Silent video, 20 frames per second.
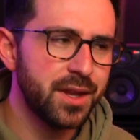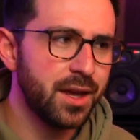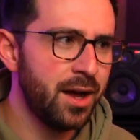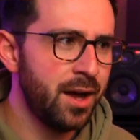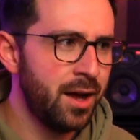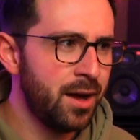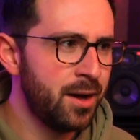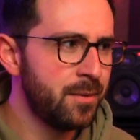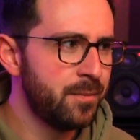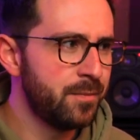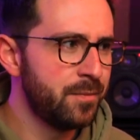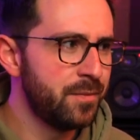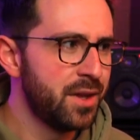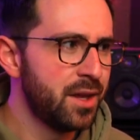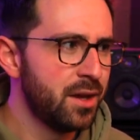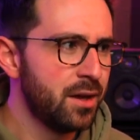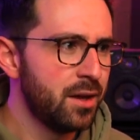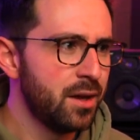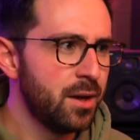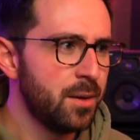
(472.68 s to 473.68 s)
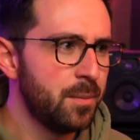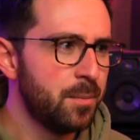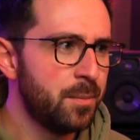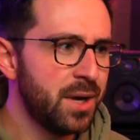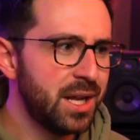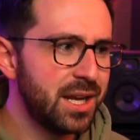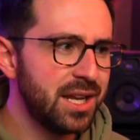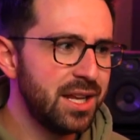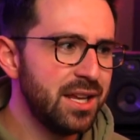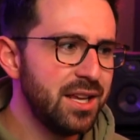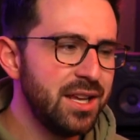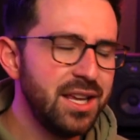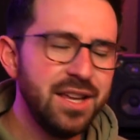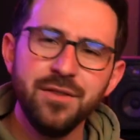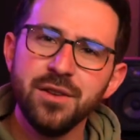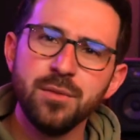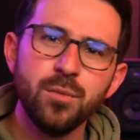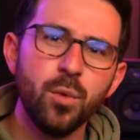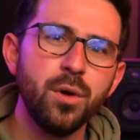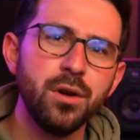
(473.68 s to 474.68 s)
but
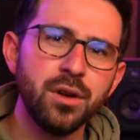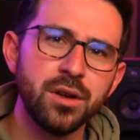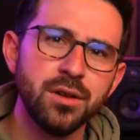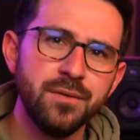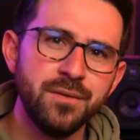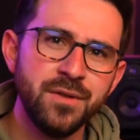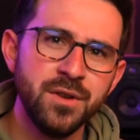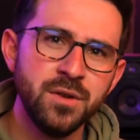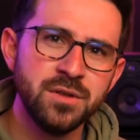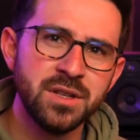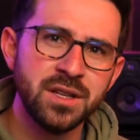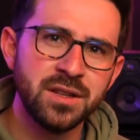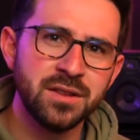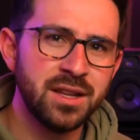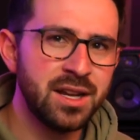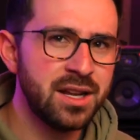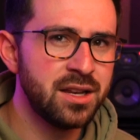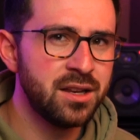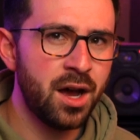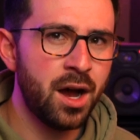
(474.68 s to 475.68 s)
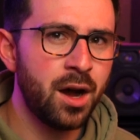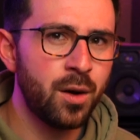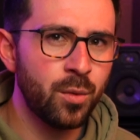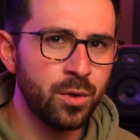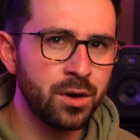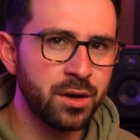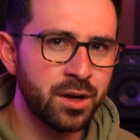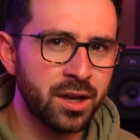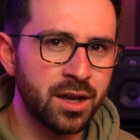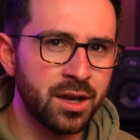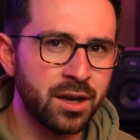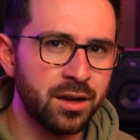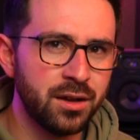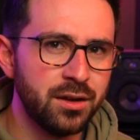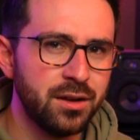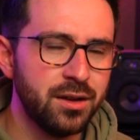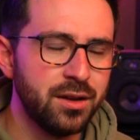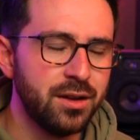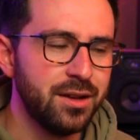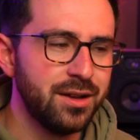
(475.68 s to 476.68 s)
even more confusing than it not working
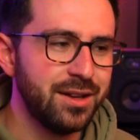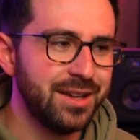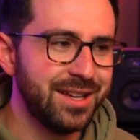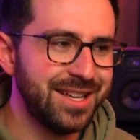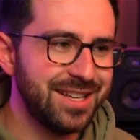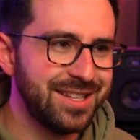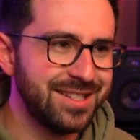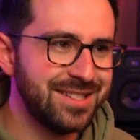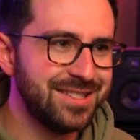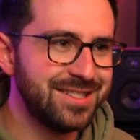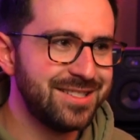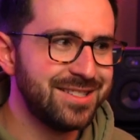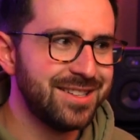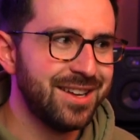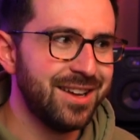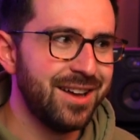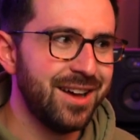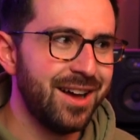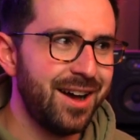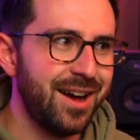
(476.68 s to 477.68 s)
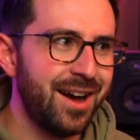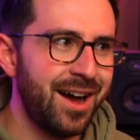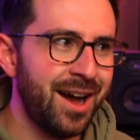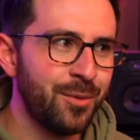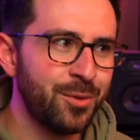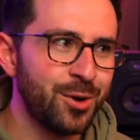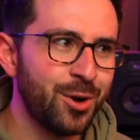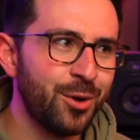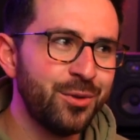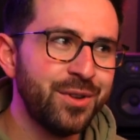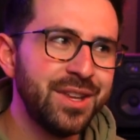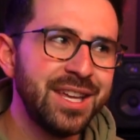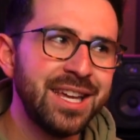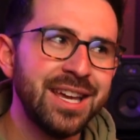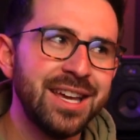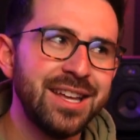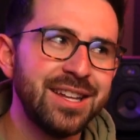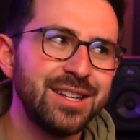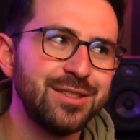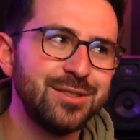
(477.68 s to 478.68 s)
is I would only
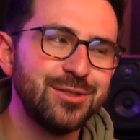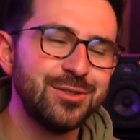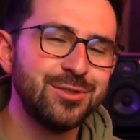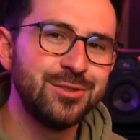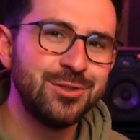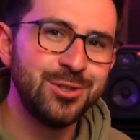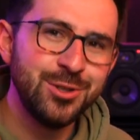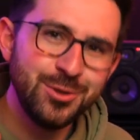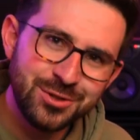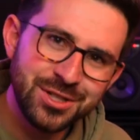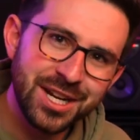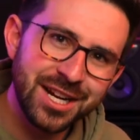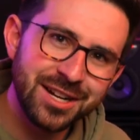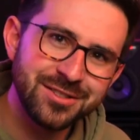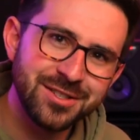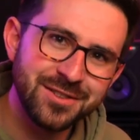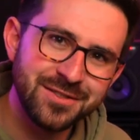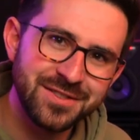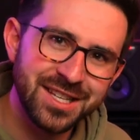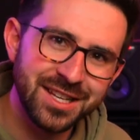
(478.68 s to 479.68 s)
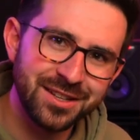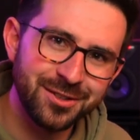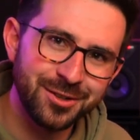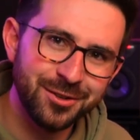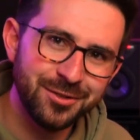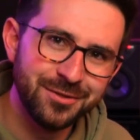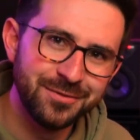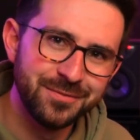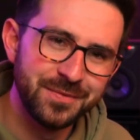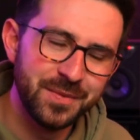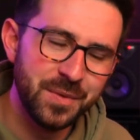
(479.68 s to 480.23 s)
get two channels of signal.